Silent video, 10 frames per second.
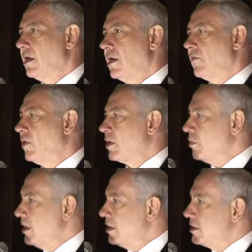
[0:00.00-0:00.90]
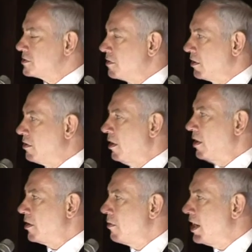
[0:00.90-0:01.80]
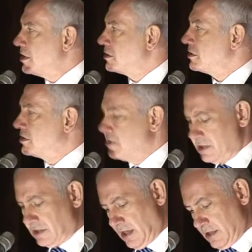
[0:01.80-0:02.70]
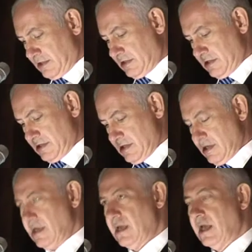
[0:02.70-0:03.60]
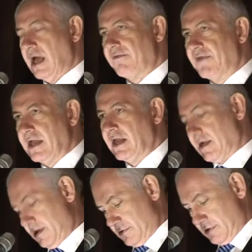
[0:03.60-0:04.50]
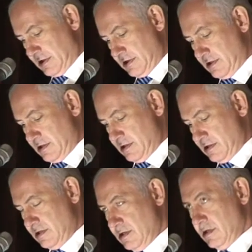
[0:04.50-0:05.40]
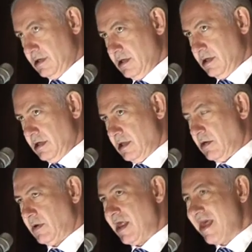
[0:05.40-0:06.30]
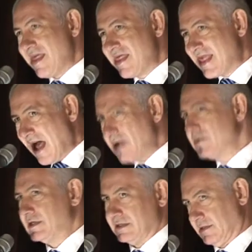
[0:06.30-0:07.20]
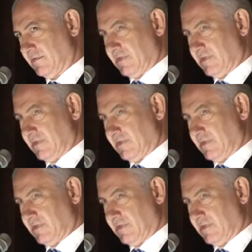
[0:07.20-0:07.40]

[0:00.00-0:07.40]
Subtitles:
of what we in Israel call the righteous Gentiles of any country. There were thousands